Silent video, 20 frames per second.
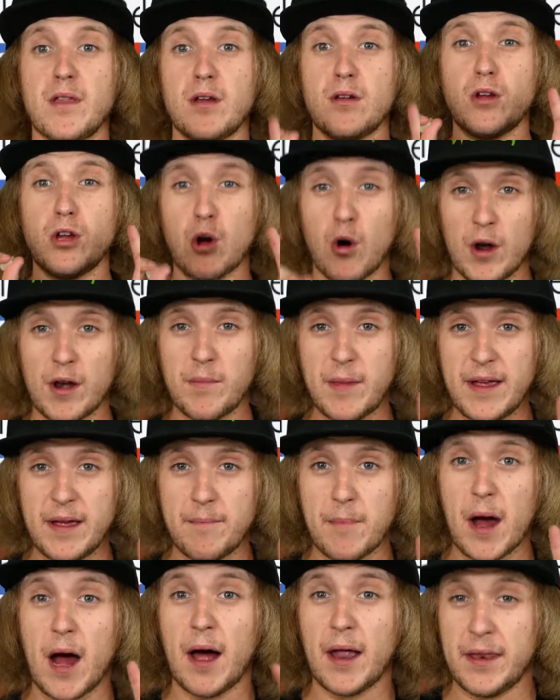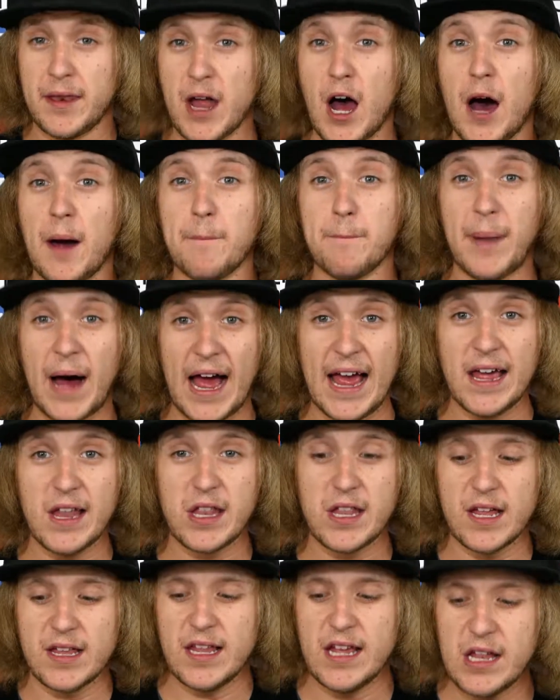going to be
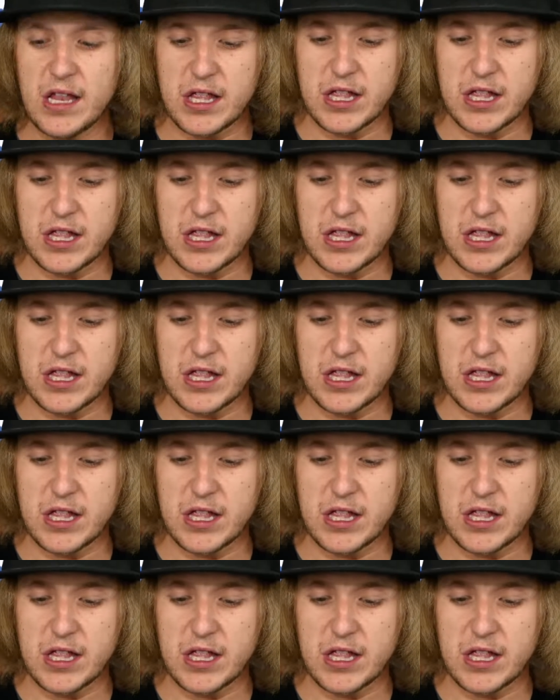unbiased in this,